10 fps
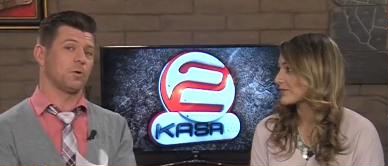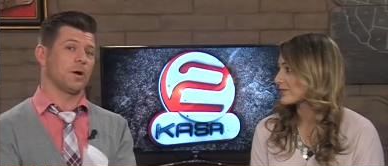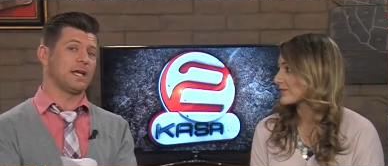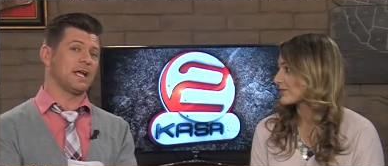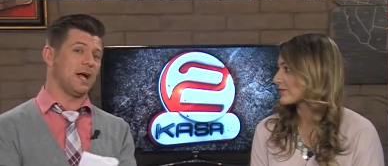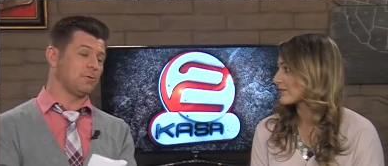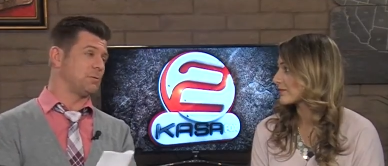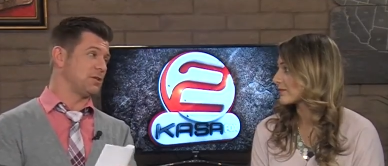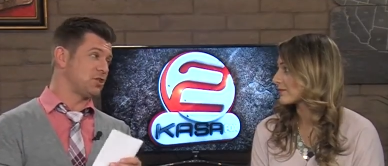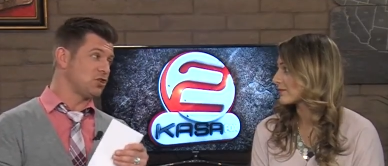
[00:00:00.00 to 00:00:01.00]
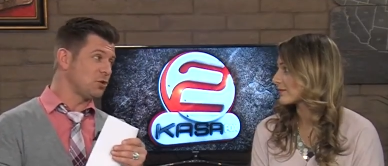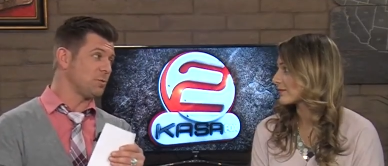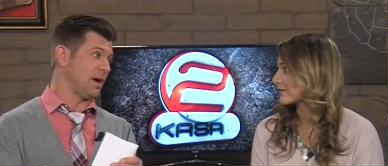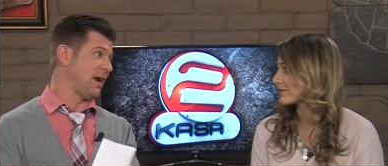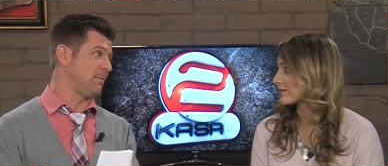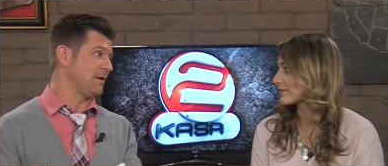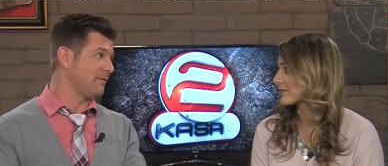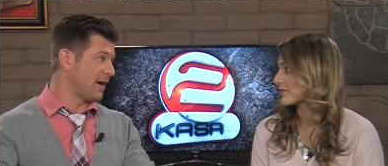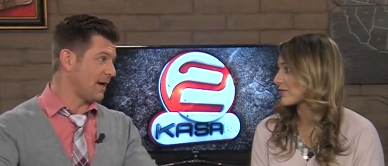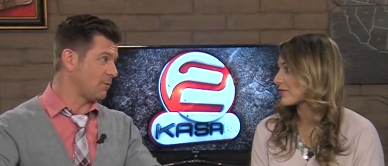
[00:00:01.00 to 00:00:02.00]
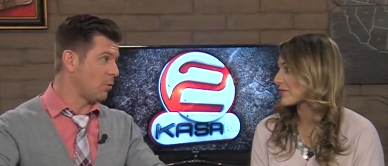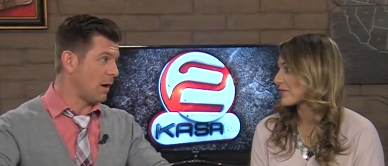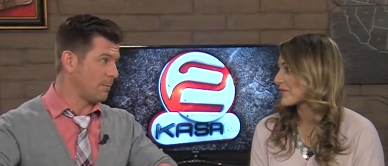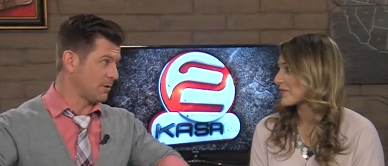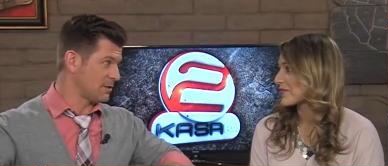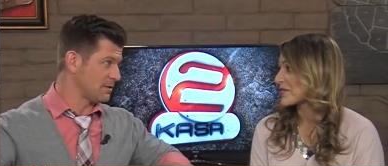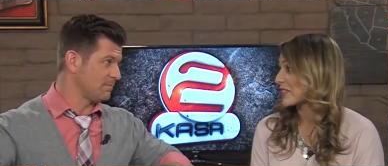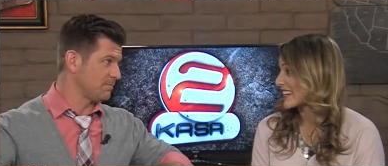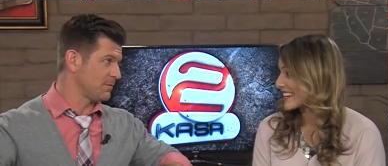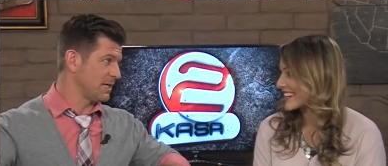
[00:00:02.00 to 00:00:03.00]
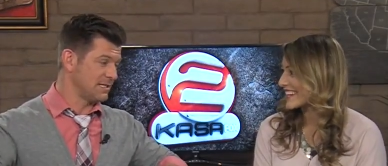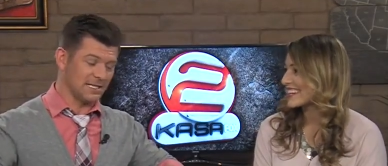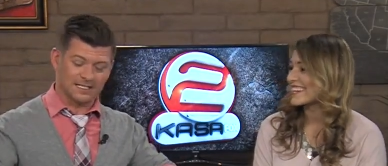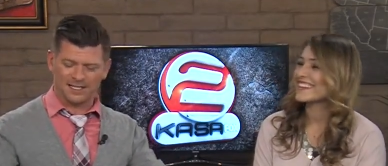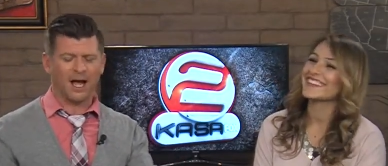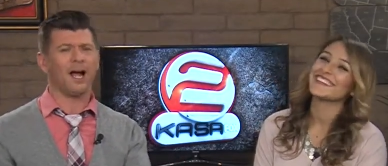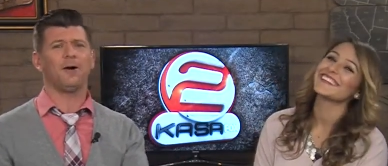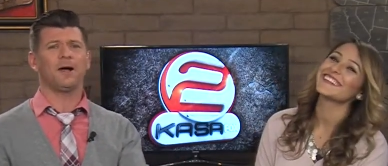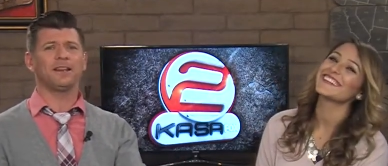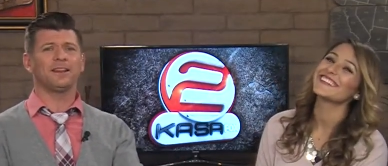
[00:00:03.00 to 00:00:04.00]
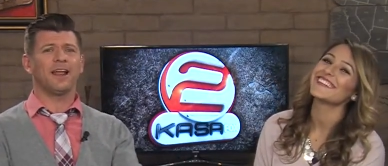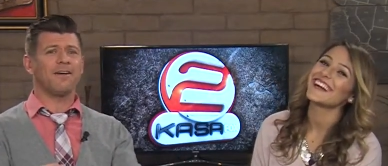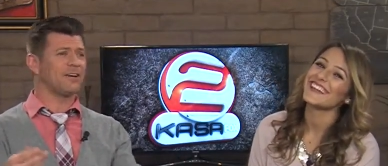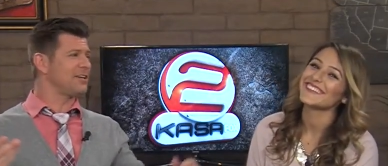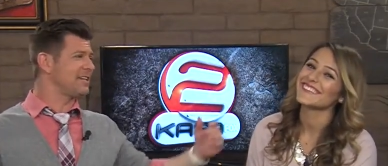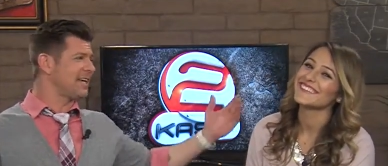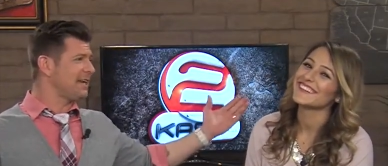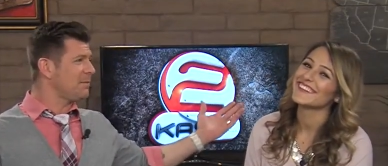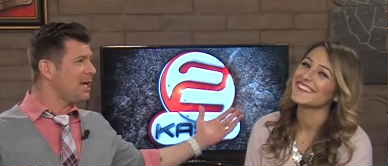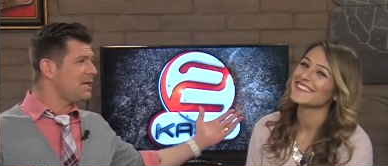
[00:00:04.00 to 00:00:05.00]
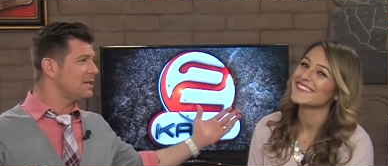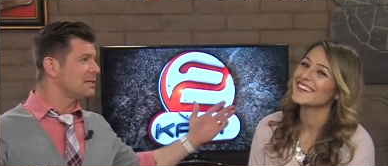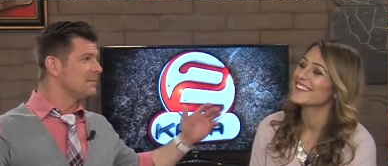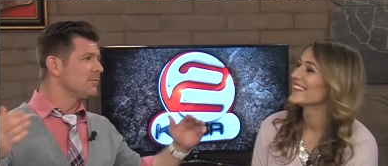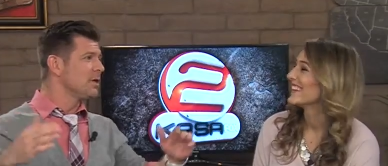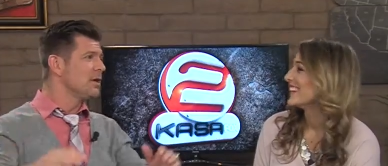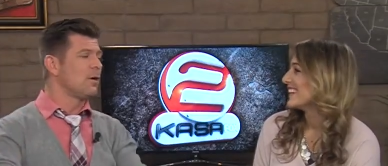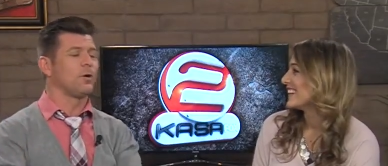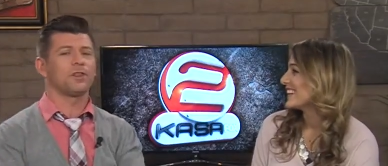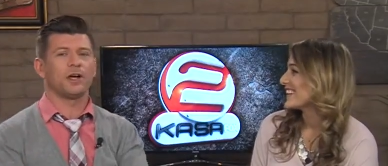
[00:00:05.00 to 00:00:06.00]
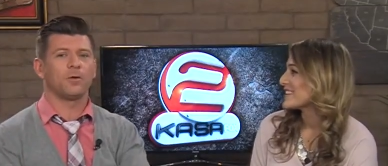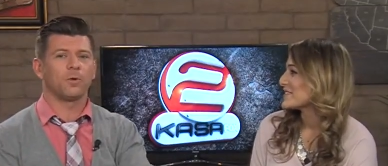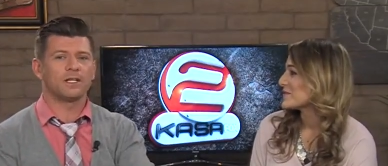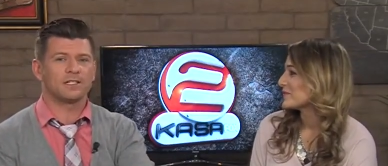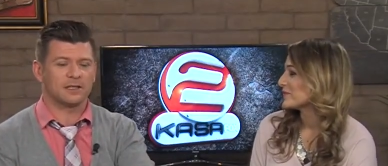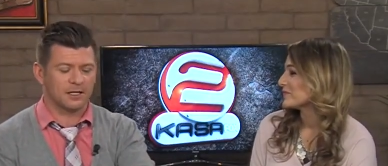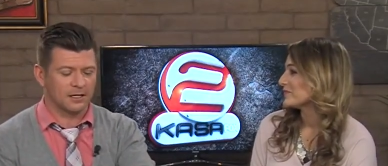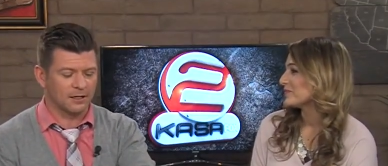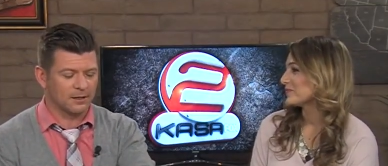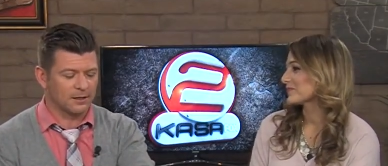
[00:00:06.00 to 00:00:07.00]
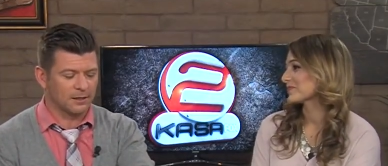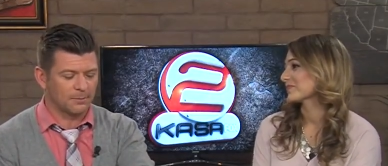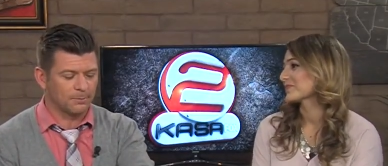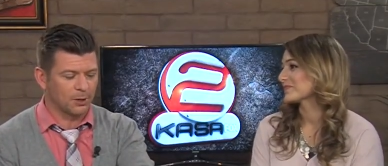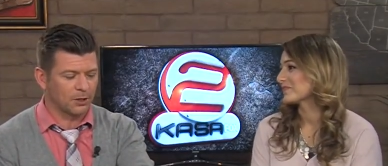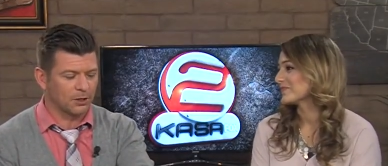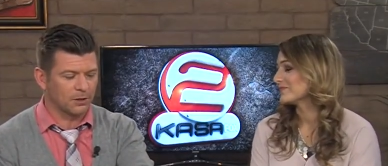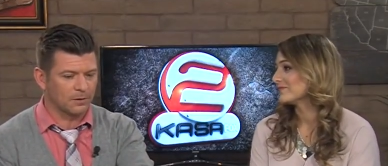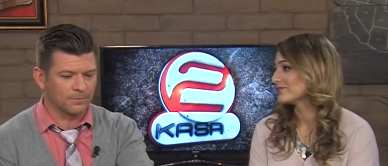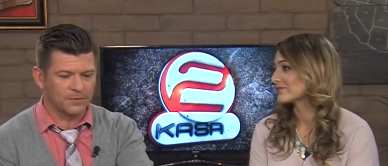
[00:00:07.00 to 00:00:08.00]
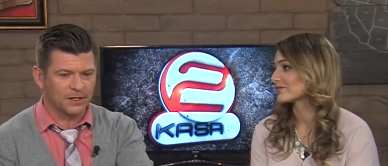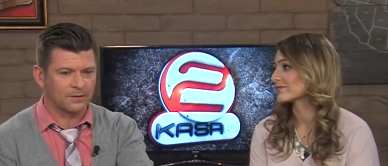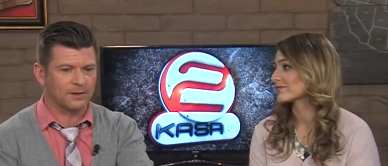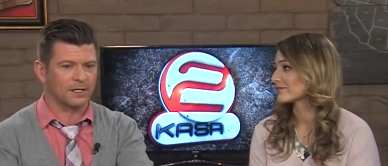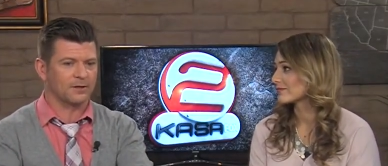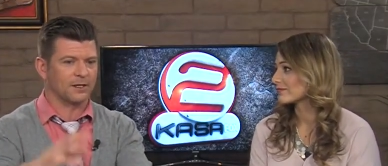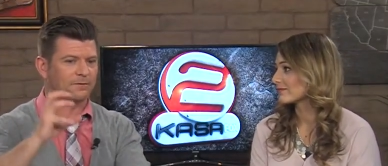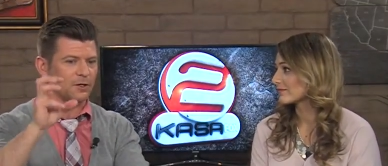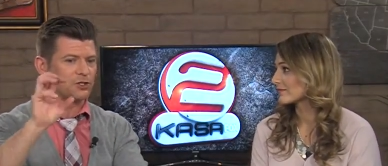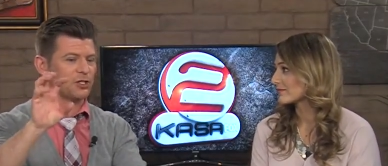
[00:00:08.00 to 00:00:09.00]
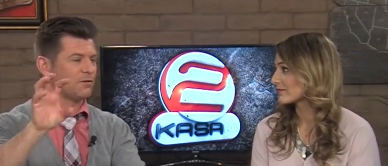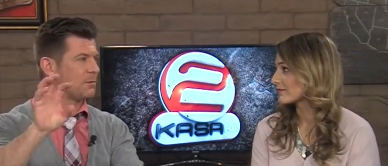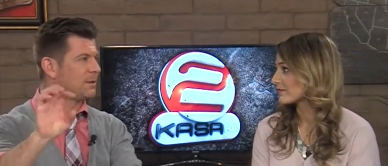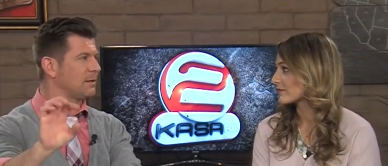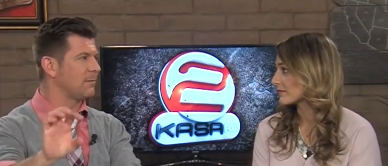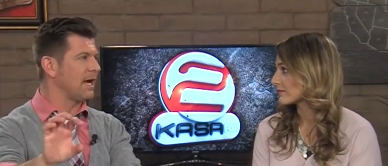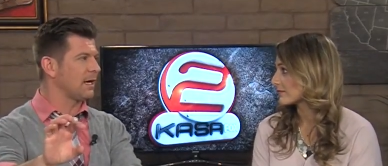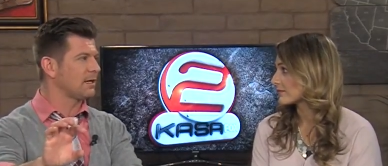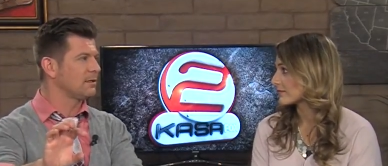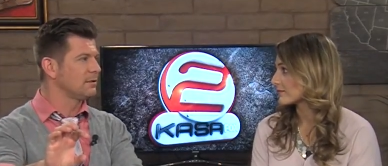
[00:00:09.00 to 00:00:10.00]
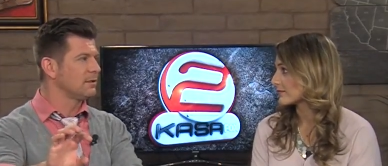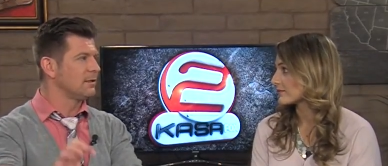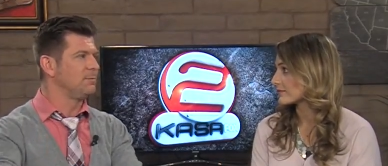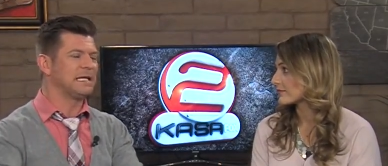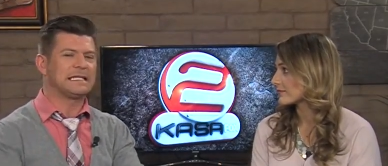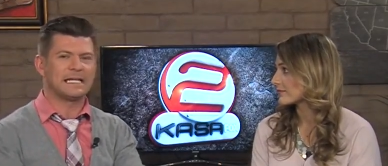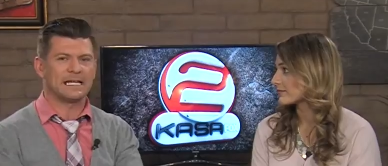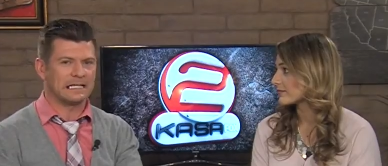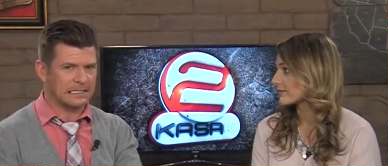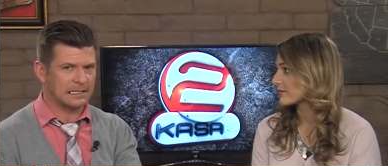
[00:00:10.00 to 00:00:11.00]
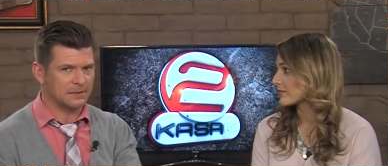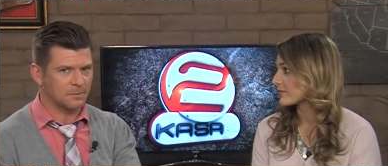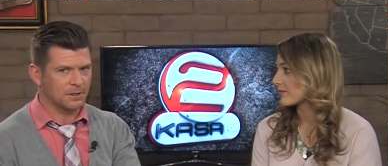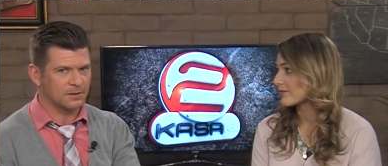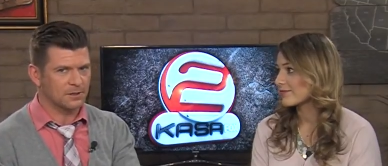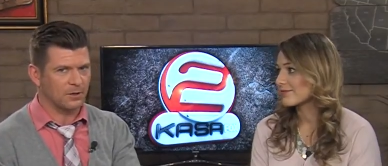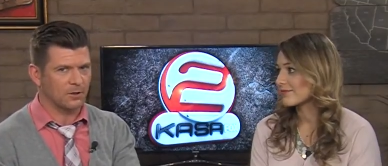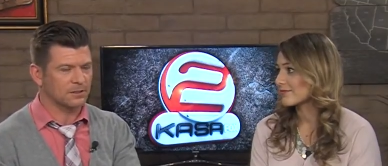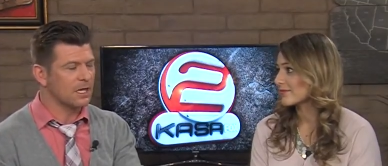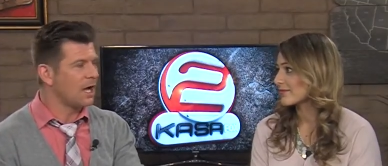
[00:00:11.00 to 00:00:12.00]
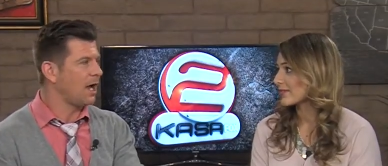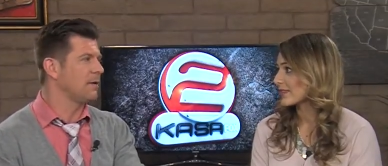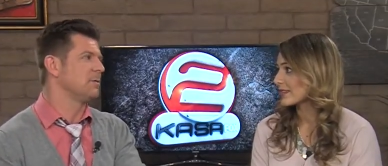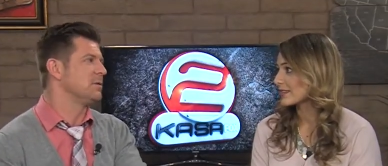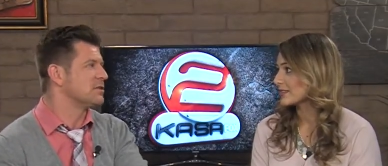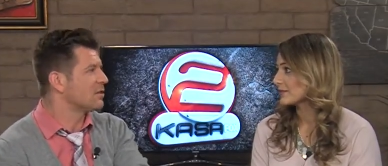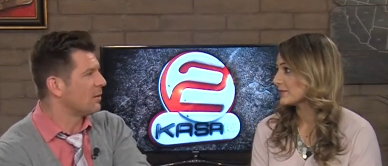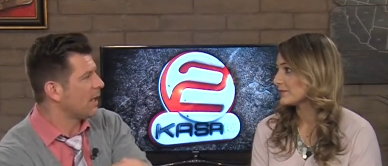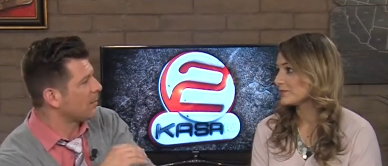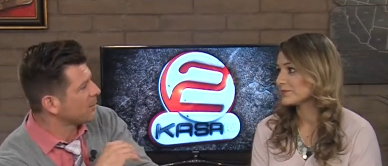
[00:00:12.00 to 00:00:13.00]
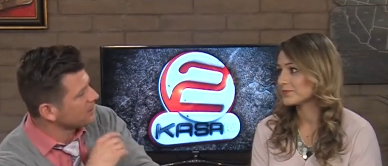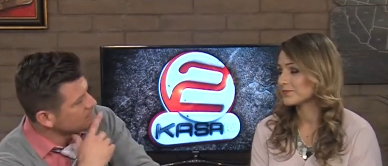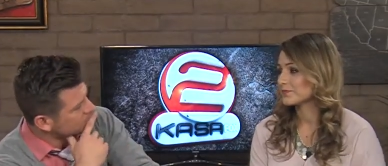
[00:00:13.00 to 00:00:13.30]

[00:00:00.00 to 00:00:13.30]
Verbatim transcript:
Speaker 1: wedding, I would be super happy if I had Whoppers. Really? oh, oh, I'd oh, love it. Are you kidding know. me? Or the what is it? The the burger their their, their version of the Big Mac, mm -hmm. the Big King, I think is what it's called. I would be so happy.